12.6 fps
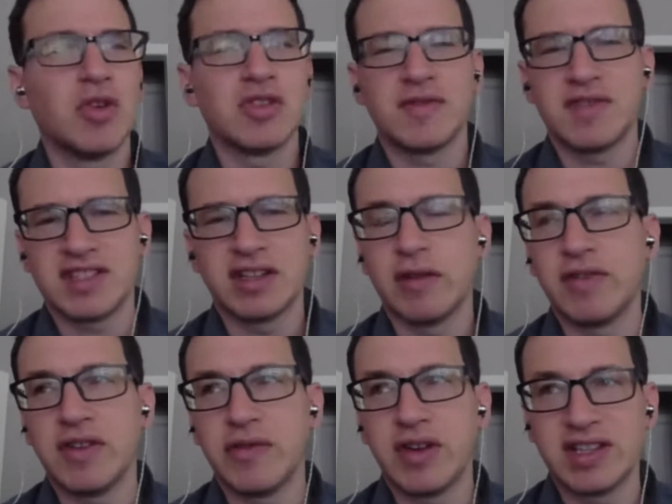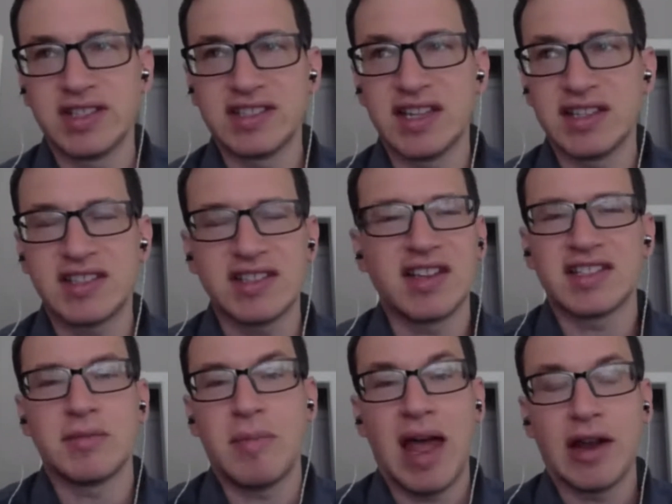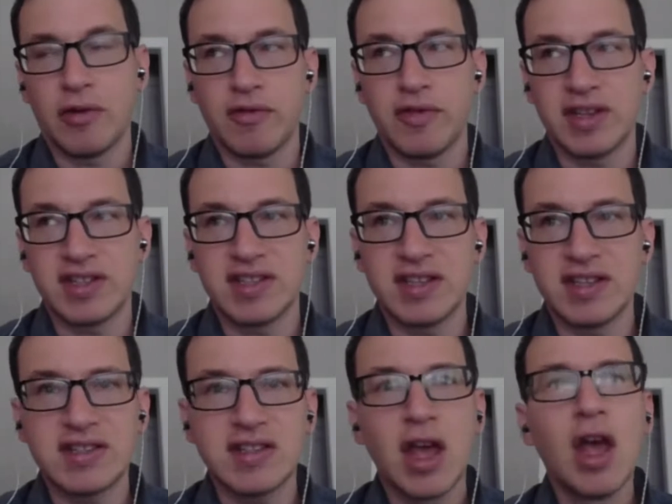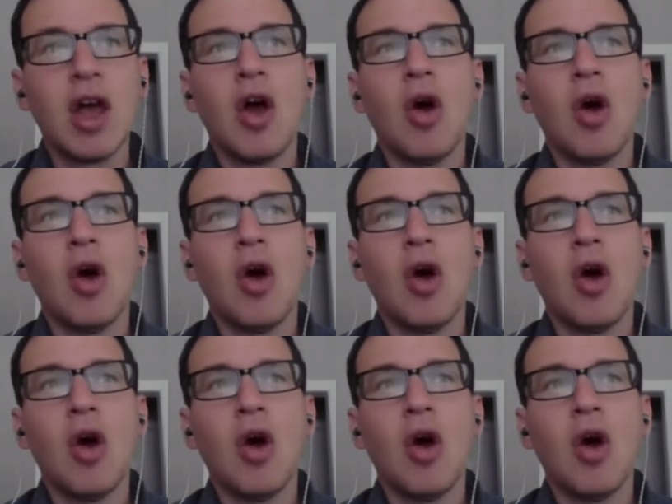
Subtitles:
Who knows if this stuff even exists? It doesn't matter if it exists.